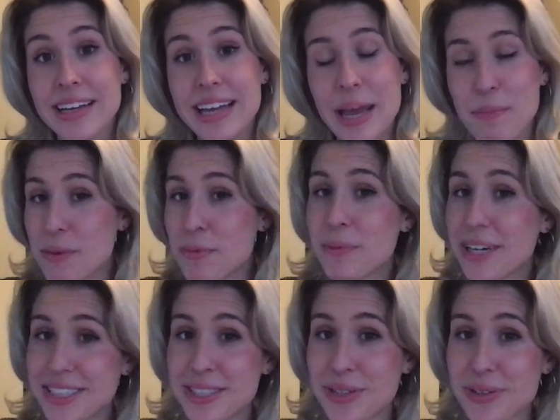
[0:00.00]
And people might
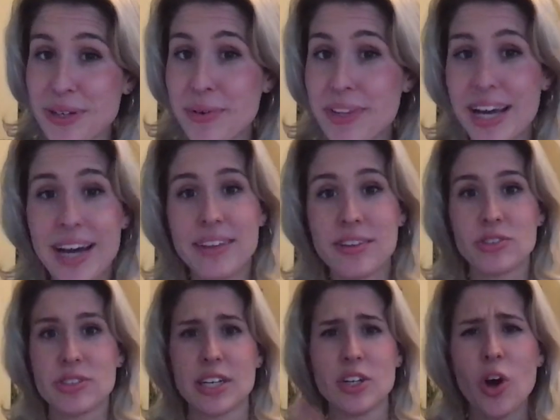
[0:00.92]
disagree with that, and they're
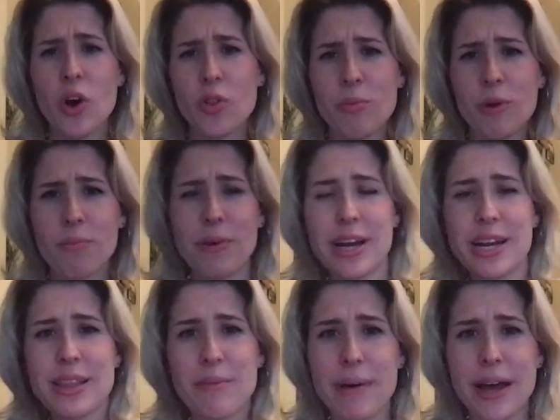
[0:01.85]
just like, no, the more money,
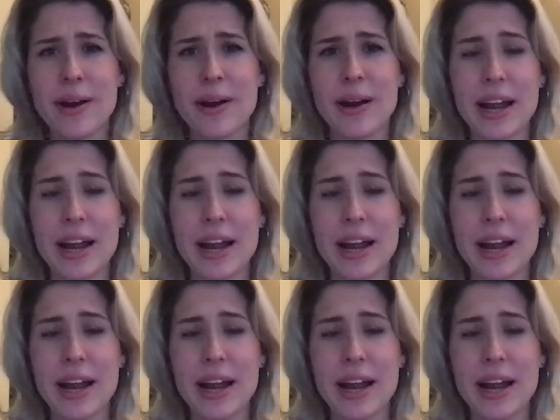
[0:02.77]
the better.